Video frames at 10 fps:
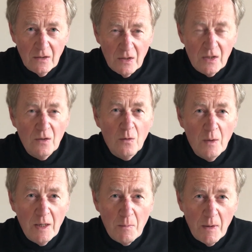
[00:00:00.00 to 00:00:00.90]
There's no
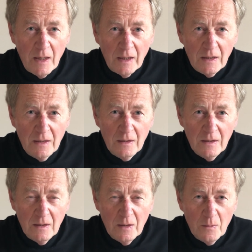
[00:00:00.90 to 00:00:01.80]
way back.
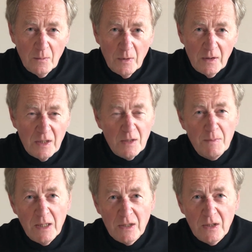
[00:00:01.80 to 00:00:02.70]
But this
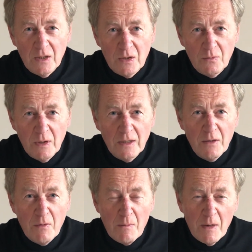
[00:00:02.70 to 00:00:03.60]
message
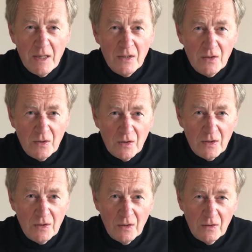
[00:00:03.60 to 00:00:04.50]
really reminds
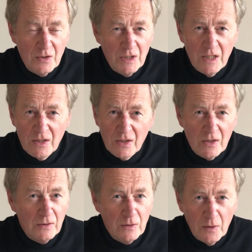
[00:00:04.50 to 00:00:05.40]
us that
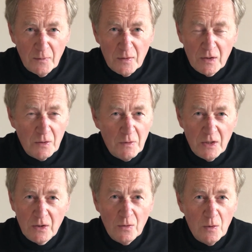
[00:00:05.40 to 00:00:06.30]
Jesus loves to
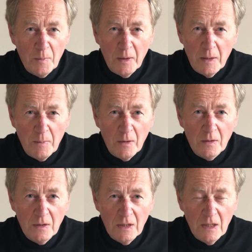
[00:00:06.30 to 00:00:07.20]
restore people